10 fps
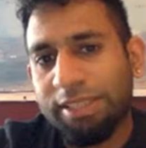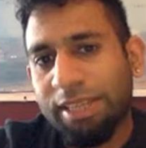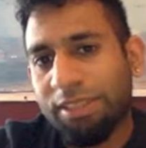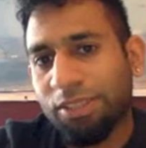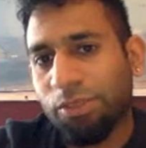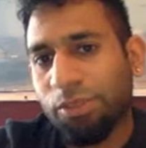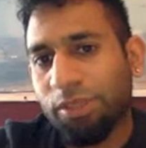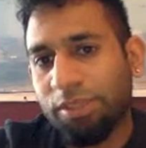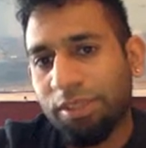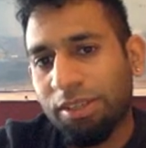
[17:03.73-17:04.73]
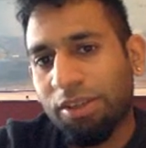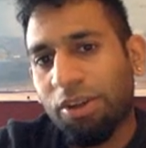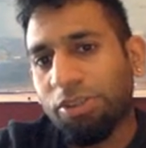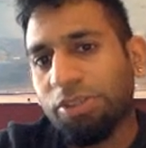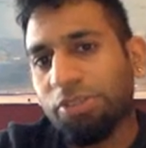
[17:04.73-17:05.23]
and the queen.
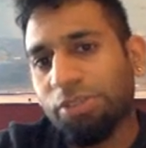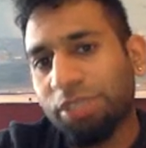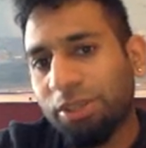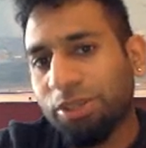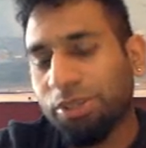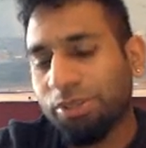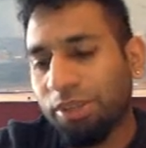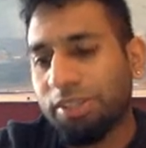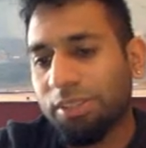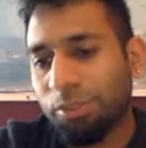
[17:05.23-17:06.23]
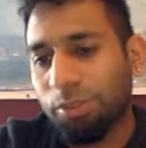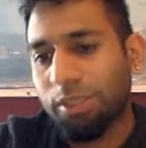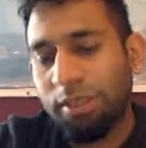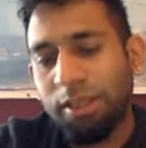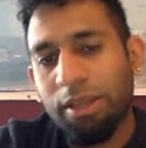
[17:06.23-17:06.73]
Although the rook is also guarding the queen.
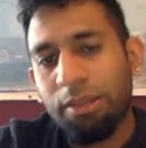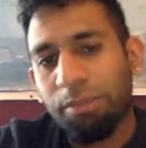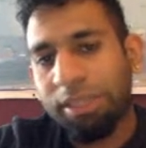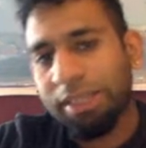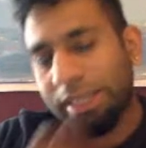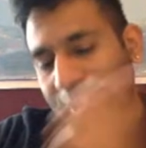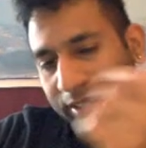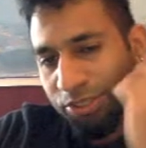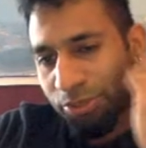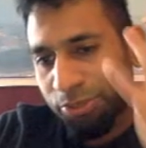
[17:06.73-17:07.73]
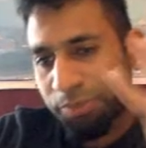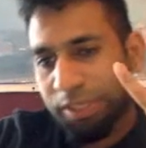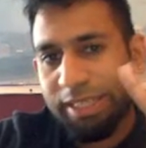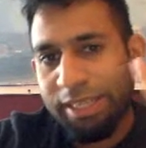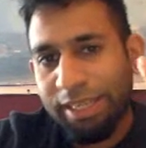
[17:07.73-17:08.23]
But it shows me
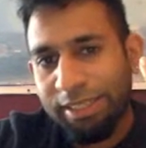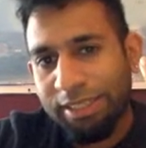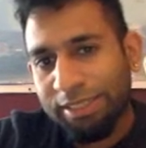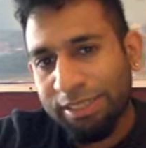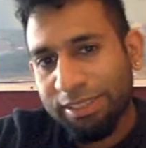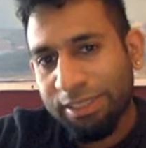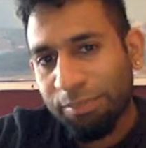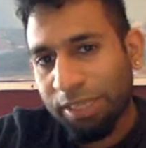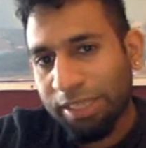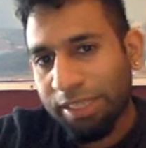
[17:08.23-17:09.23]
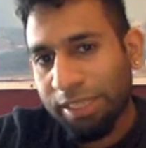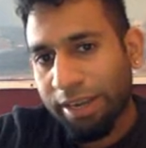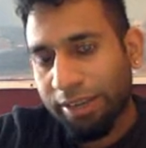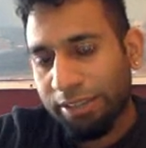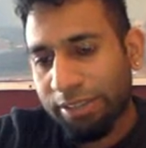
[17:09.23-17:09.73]
like, hey, there's something in the air
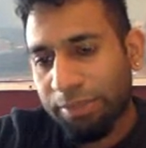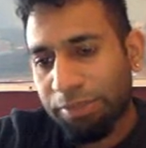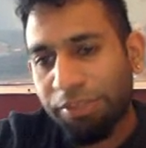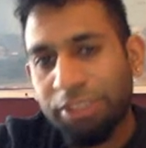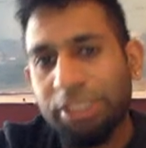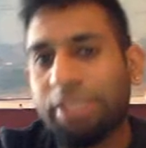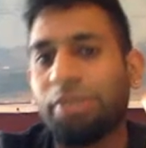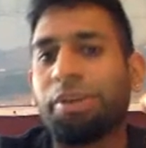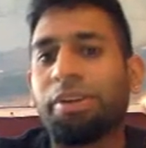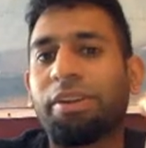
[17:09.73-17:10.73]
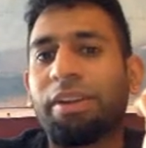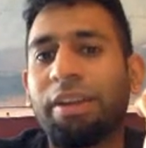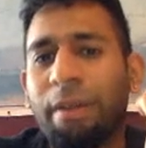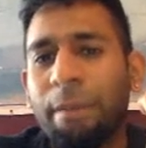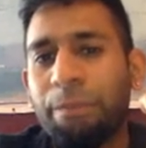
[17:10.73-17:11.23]
here. Something fishy going on.
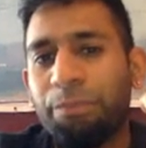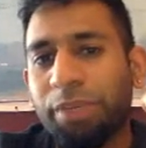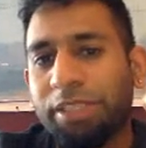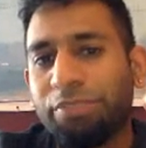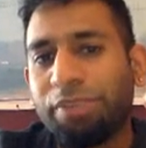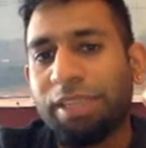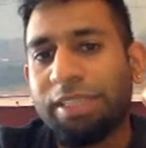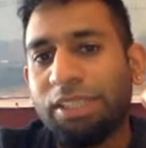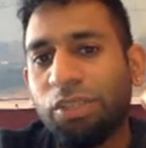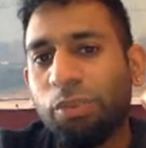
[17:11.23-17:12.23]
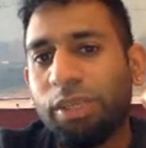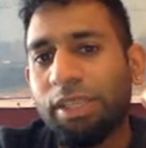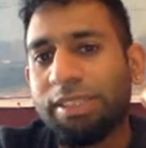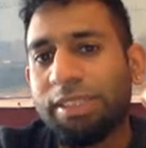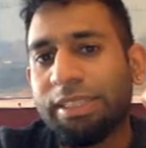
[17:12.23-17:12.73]
Because if I take the queen,
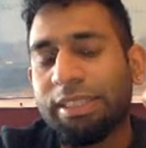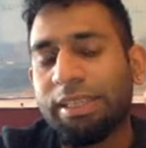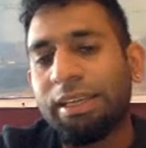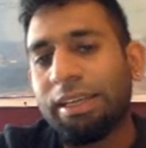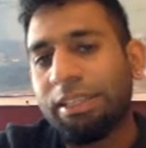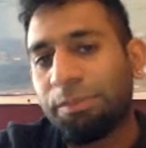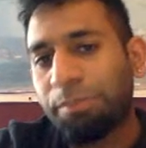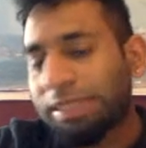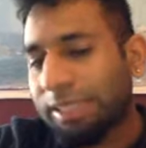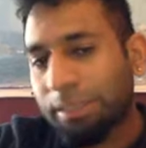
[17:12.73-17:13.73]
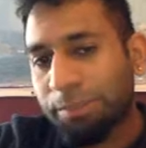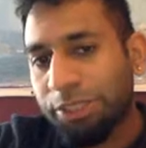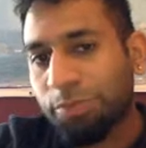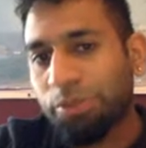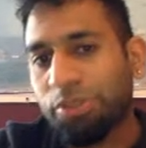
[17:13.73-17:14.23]
let's say, and let's say the
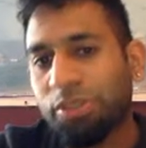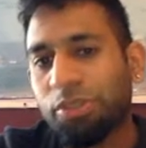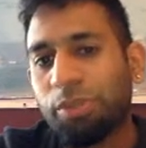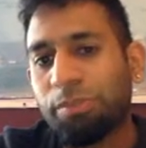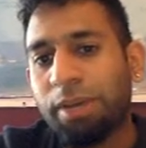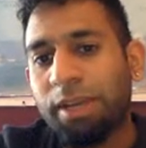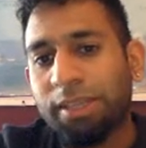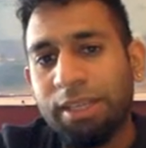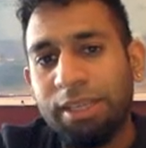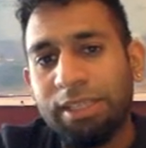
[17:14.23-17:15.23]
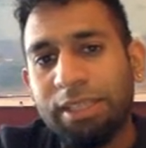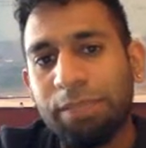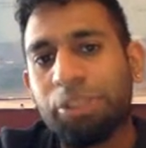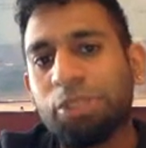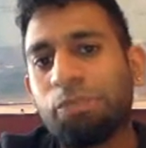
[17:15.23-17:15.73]
bishop took the queen back, then
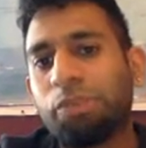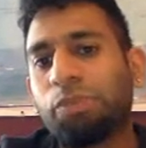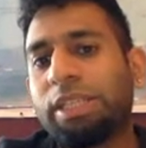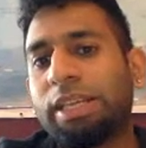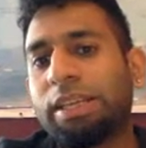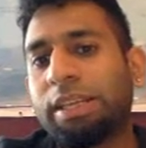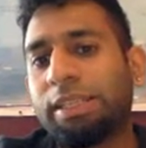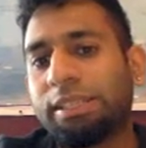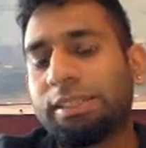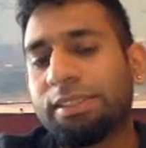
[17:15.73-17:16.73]
bishop would win that knight.